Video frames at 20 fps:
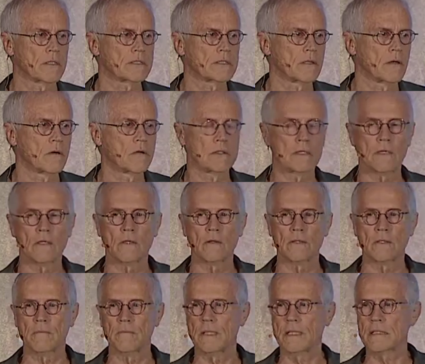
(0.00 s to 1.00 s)
It's the only goal
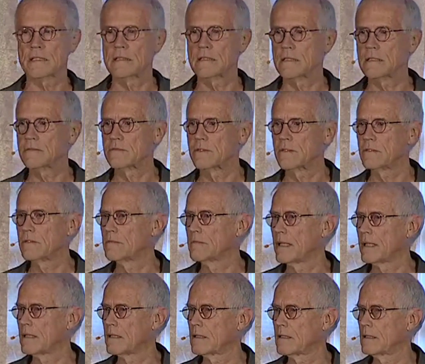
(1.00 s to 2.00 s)
that makes sense for
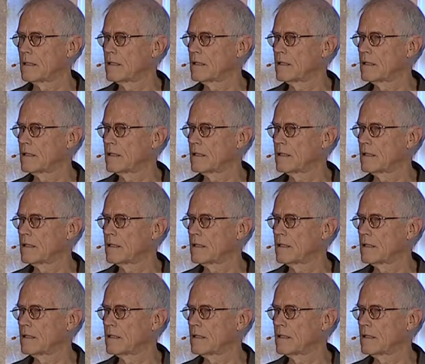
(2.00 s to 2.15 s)
humanity.